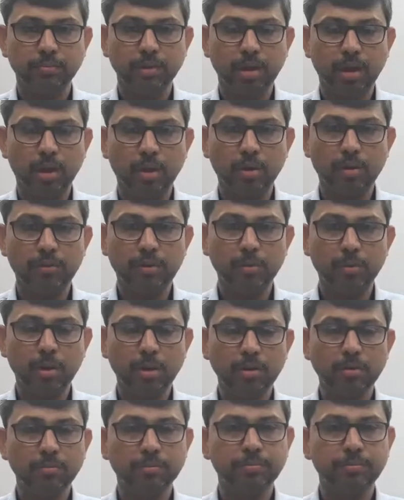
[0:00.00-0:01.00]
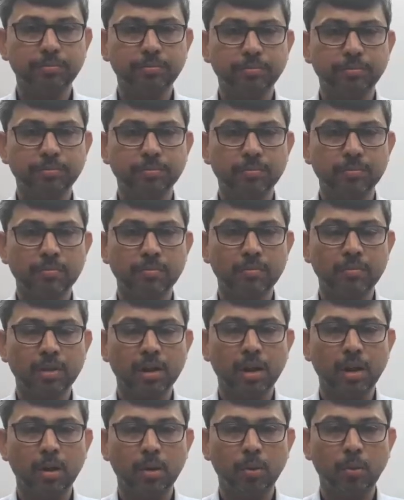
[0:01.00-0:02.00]
Hello everyone,
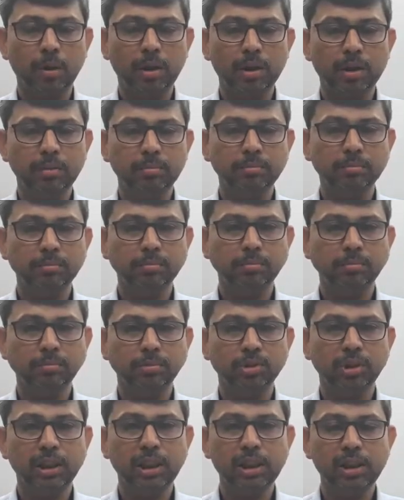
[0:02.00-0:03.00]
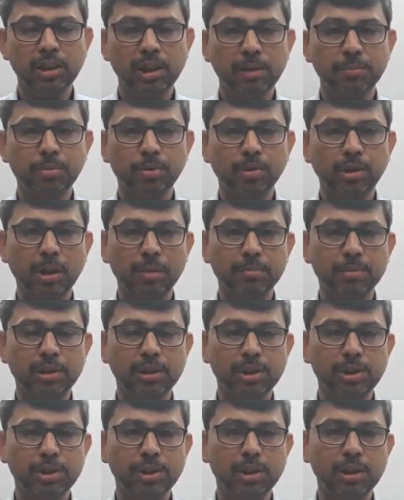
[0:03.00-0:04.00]
welcome to the e-learning program
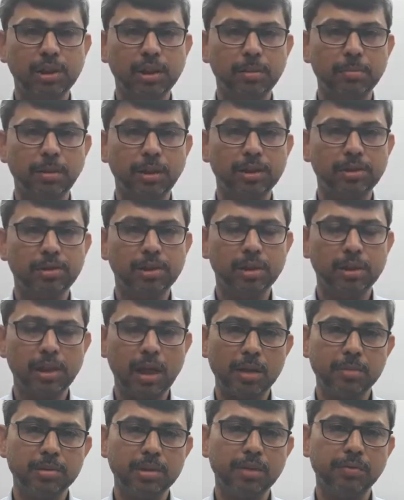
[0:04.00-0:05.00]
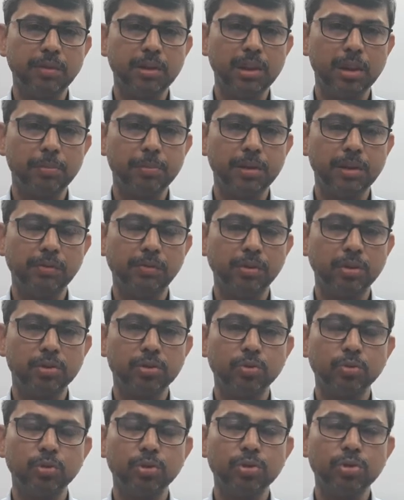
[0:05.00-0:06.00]
initiated by Shri Gyanavendra Vidyapeeth for the
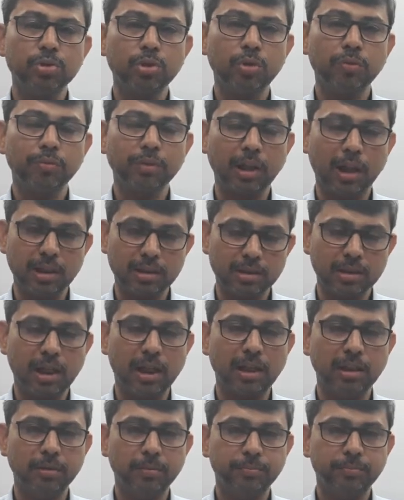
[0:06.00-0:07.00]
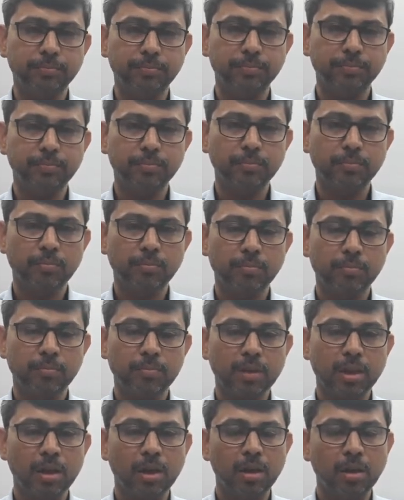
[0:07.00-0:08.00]
students of class 9.
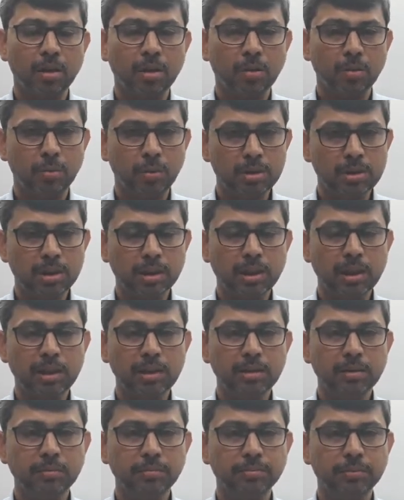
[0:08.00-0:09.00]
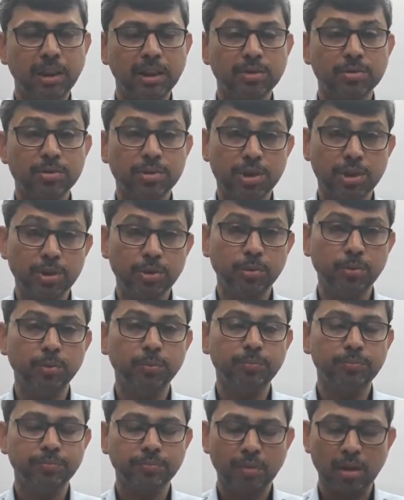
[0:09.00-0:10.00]
Once again, nice to see you
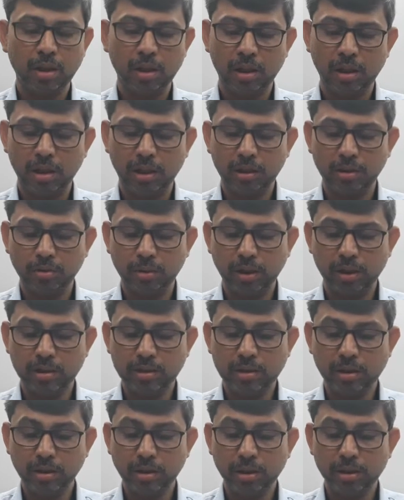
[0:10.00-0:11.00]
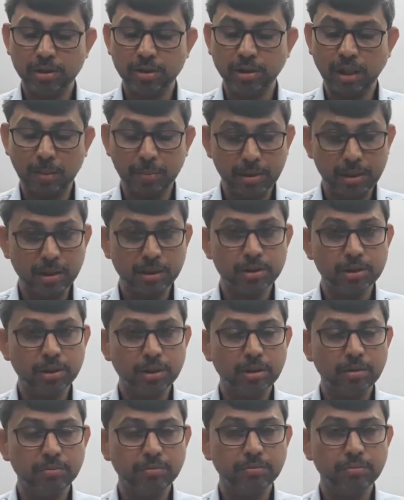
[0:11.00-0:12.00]
in today's English grammar
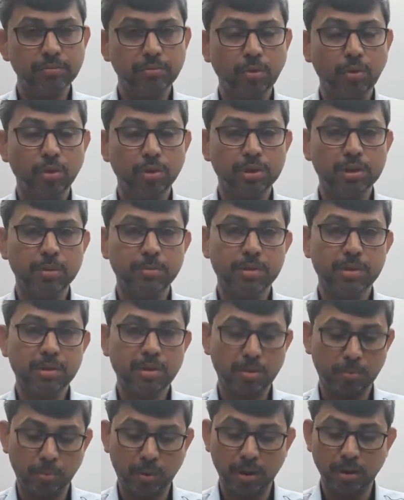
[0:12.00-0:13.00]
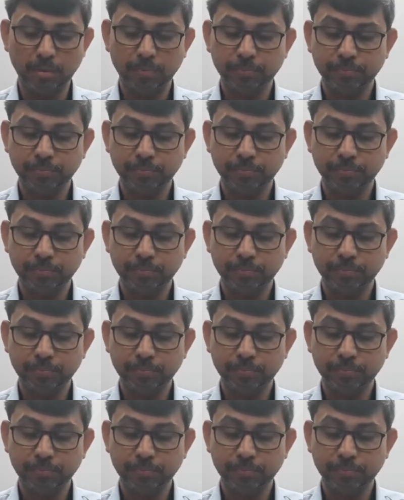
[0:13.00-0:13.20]
lecture for semester 1.